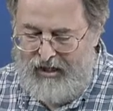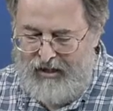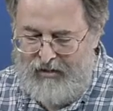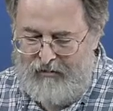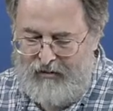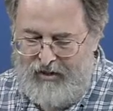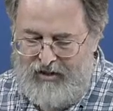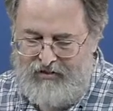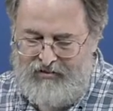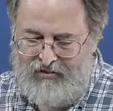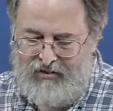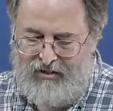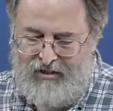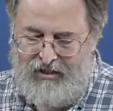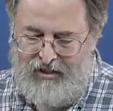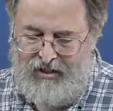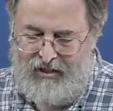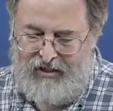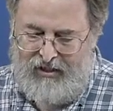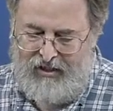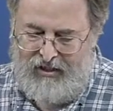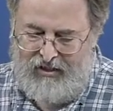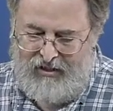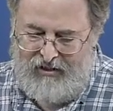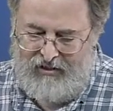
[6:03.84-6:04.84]

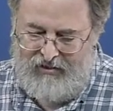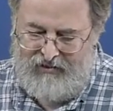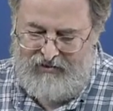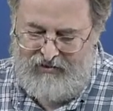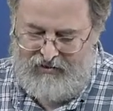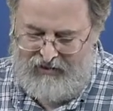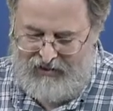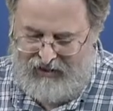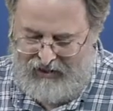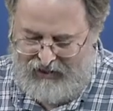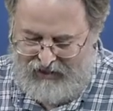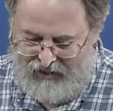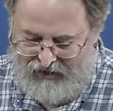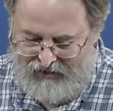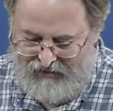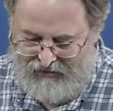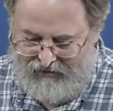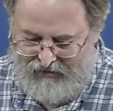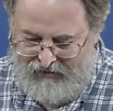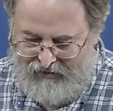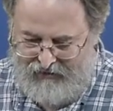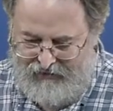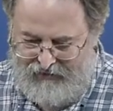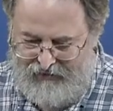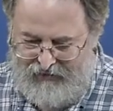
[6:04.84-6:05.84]
interesting is
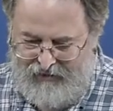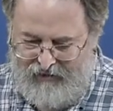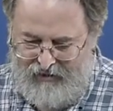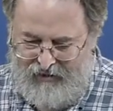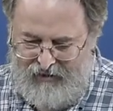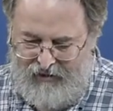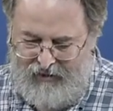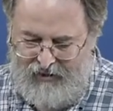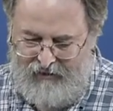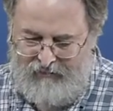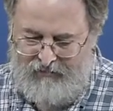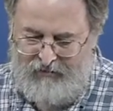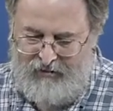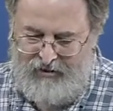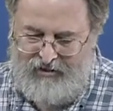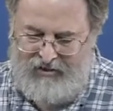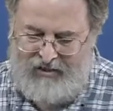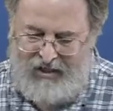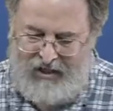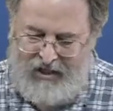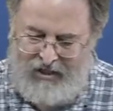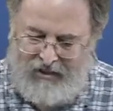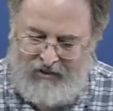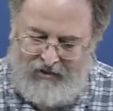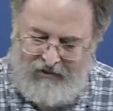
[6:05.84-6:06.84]
that if we
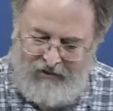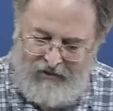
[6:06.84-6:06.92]
take a